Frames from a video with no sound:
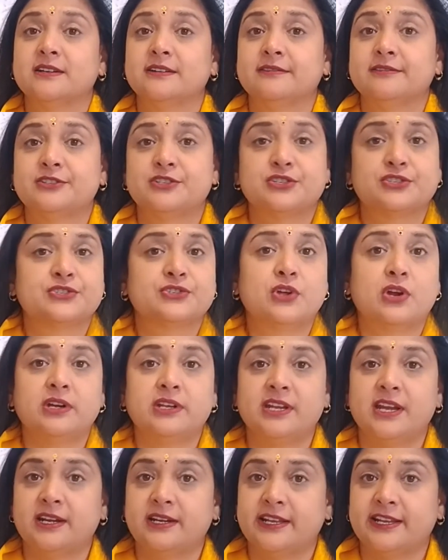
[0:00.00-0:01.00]
which is not
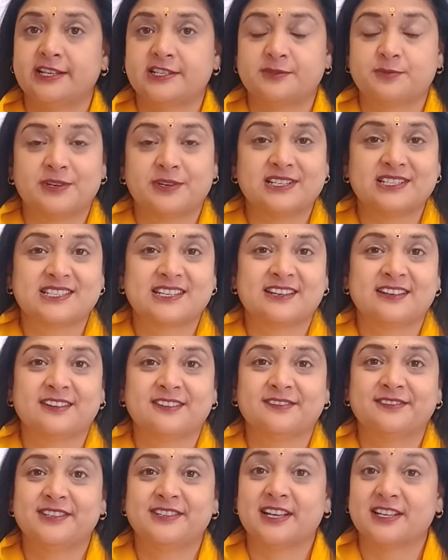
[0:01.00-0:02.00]
yet
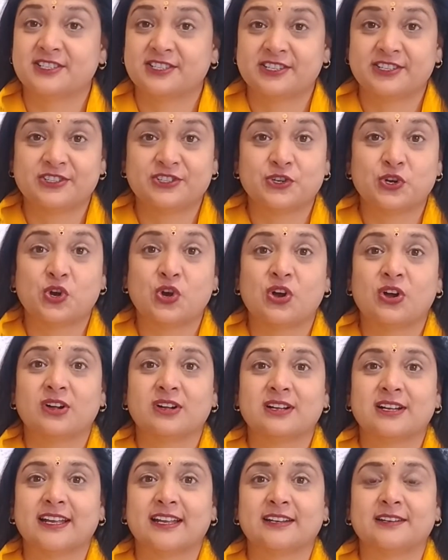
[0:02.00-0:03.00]
expressive, doesn't
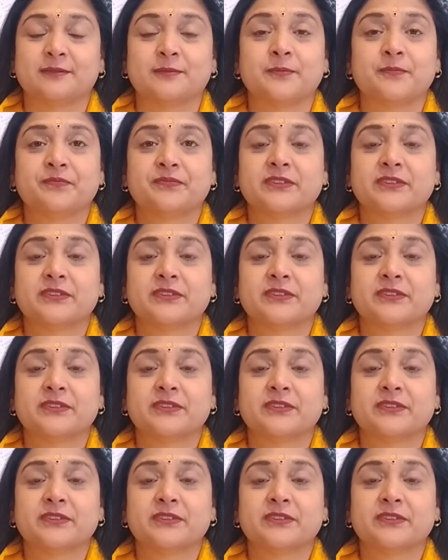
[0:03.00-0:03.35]
talk, and